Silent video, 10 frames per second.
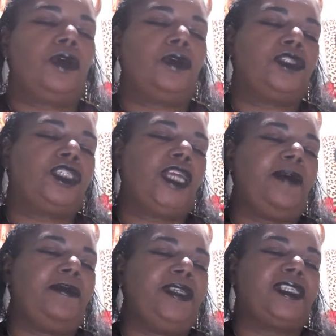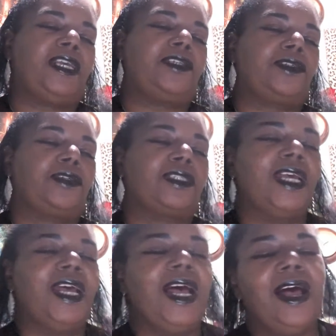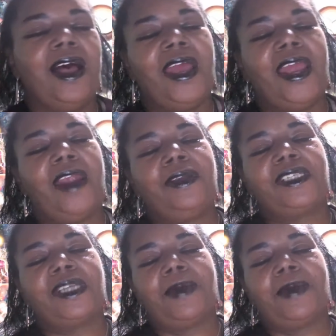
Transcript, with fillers: bro, Jam Essentials. Aries,